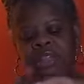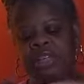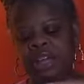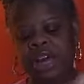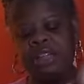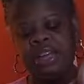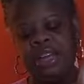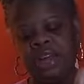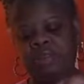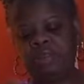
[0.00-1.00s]
baby
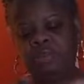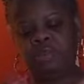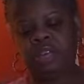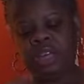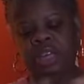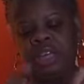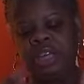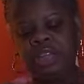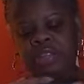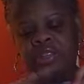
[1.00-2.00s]
stuff and got that
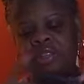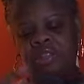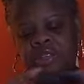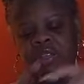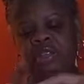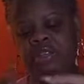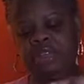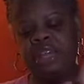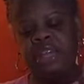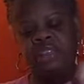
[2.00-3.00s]
out the way,
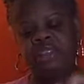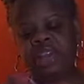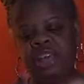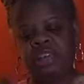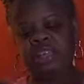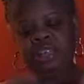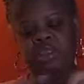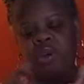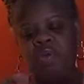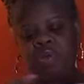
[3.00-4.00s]
and
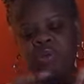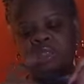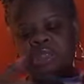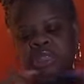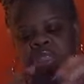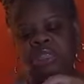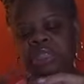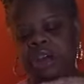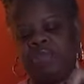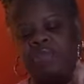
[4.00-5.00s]
that jacket is
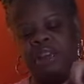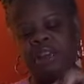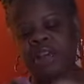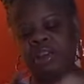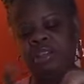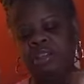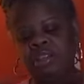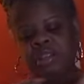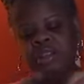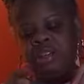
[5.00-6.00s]
almost done.
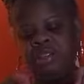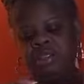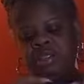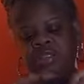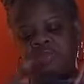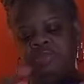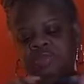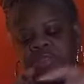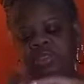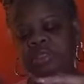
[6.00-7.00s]
I ran out of
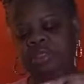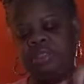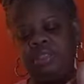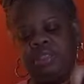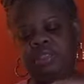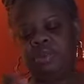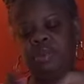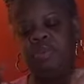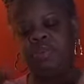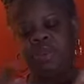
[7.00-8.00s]
color,
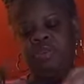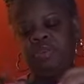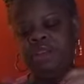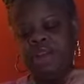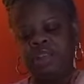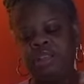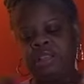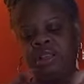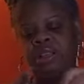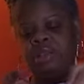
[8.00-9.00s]
so
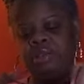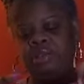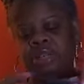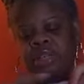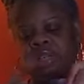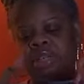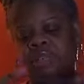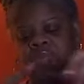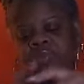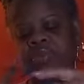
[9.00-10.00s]
I'm waiting for that to
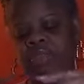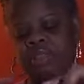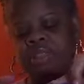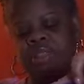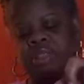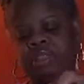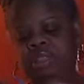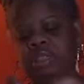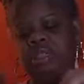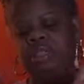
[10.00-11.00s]
come, and